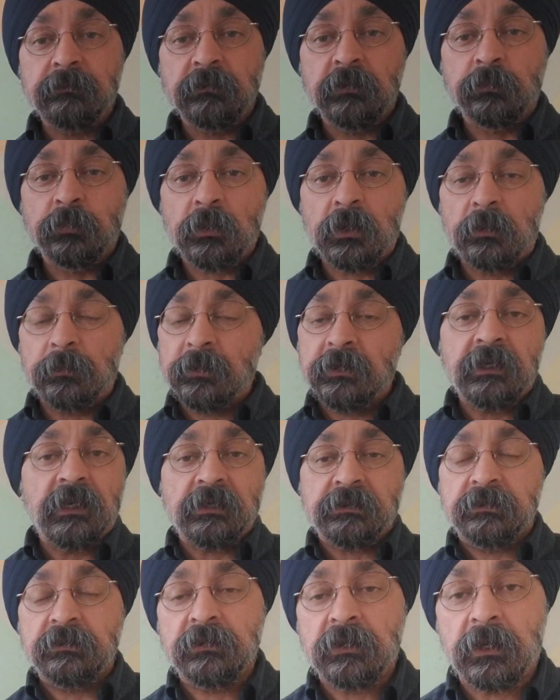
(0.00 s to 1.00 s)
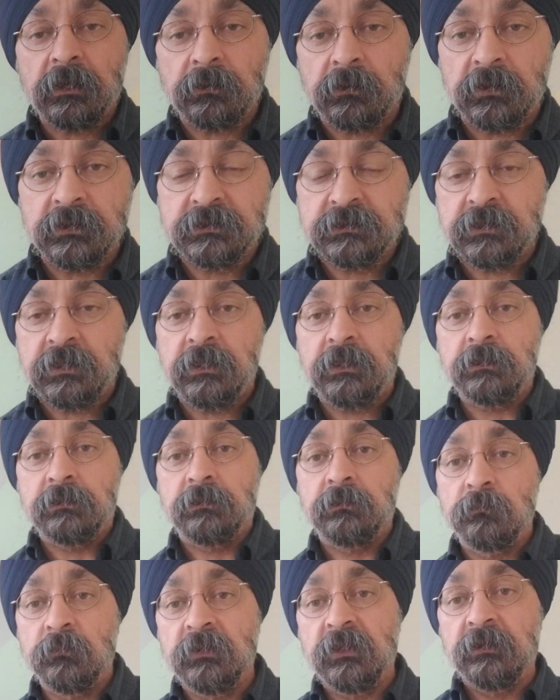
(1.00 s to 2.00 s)
The property tax is not gonna
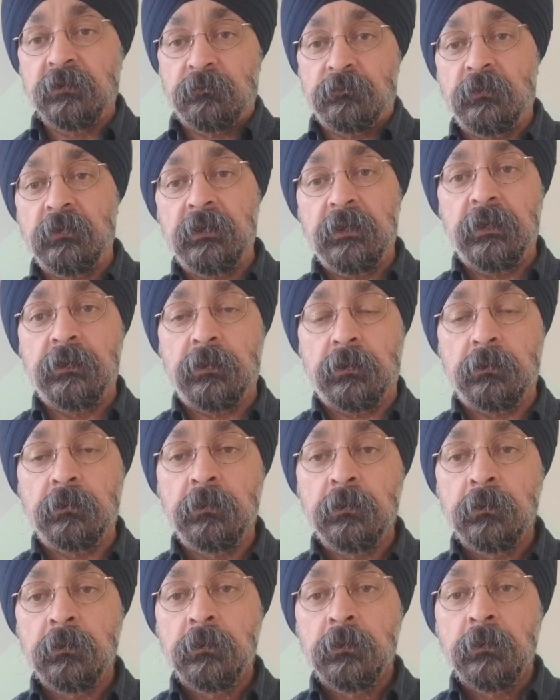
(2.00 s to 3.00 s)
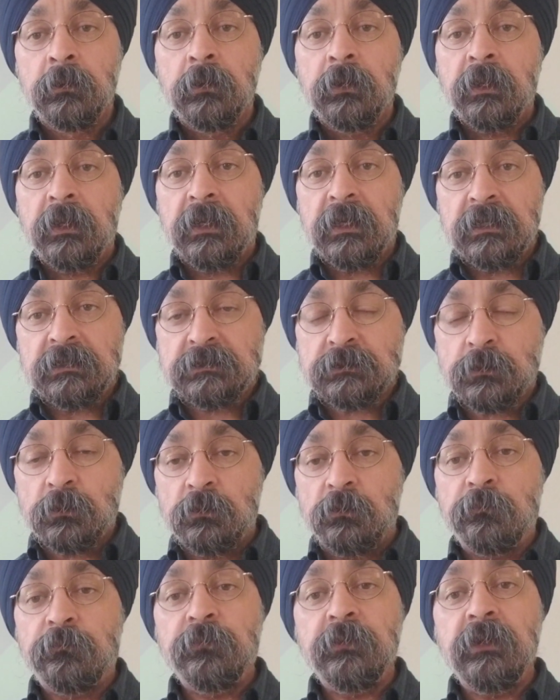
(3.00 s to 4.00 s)
change with a different lender.
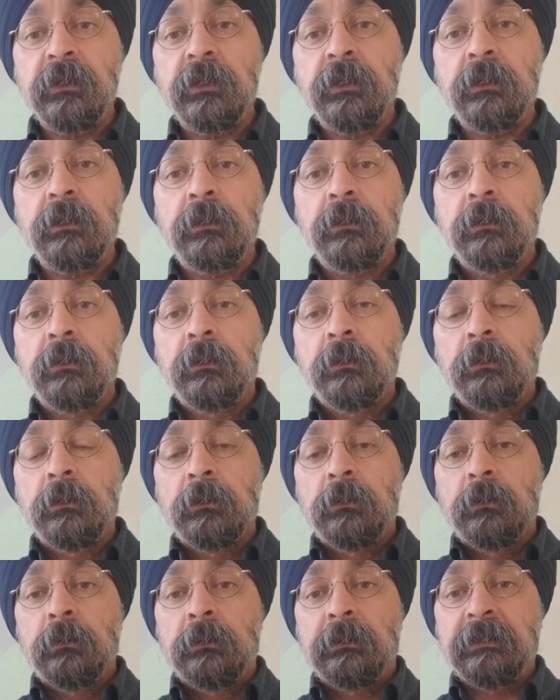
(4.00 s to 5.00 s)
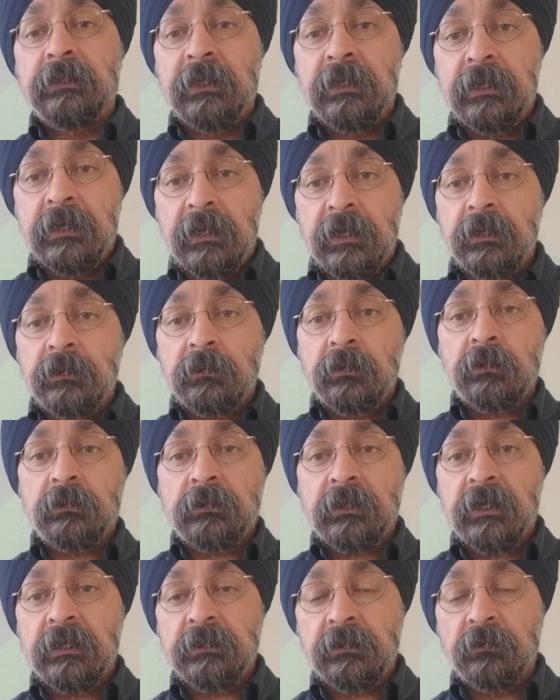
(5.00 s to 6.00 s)
Escrow fee, the lender
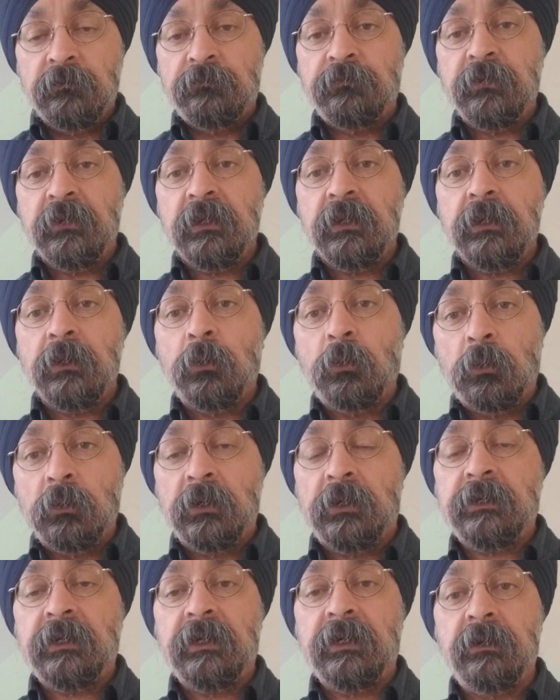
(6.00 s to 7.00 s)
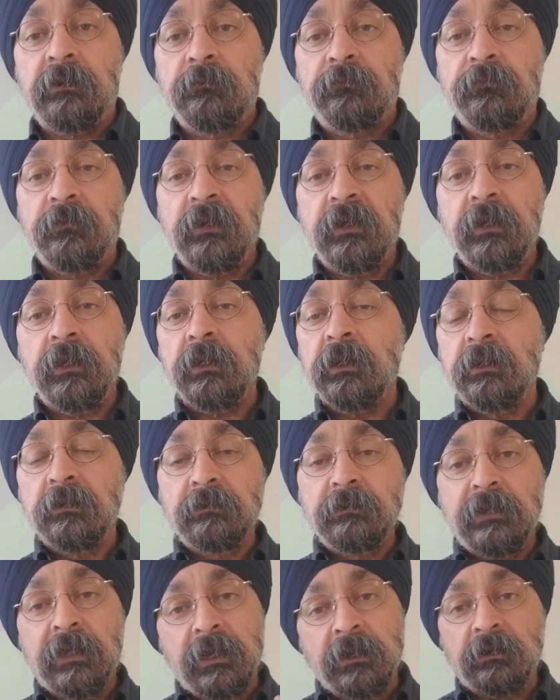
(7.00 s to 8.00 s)
title fee, owner title fee is
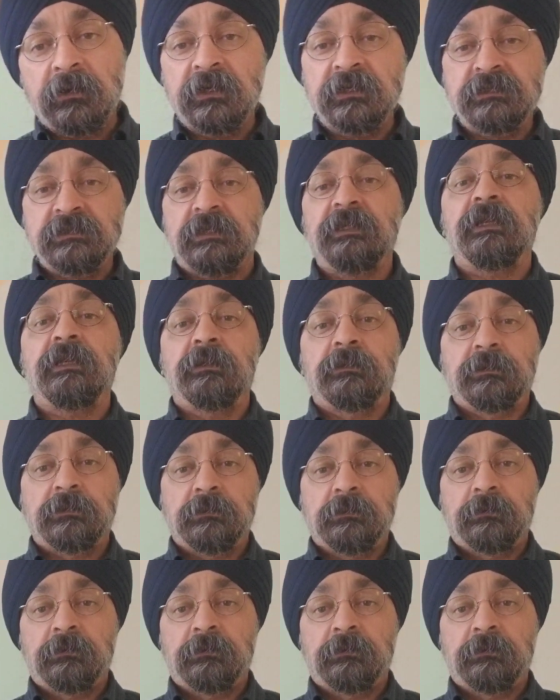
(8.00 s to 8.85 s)
not gonna change.